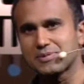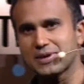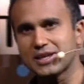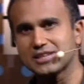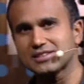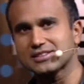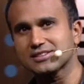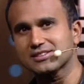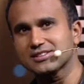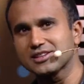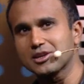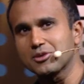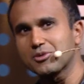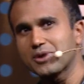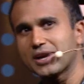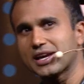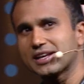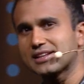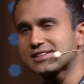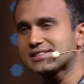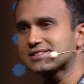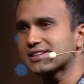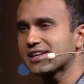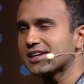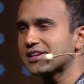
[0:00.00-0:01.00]
basically a
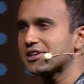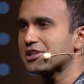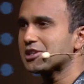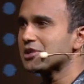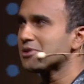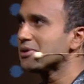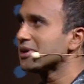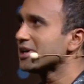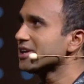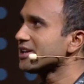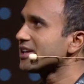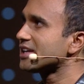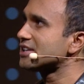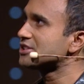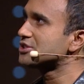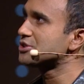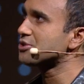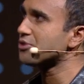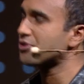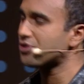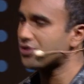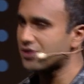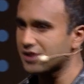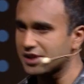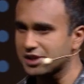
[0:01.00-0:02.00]
way to say, you know what, as
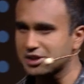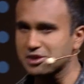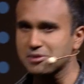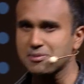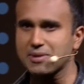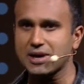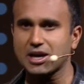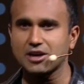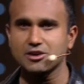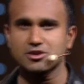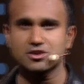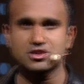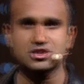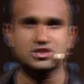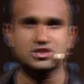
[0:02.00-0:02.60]
you think about your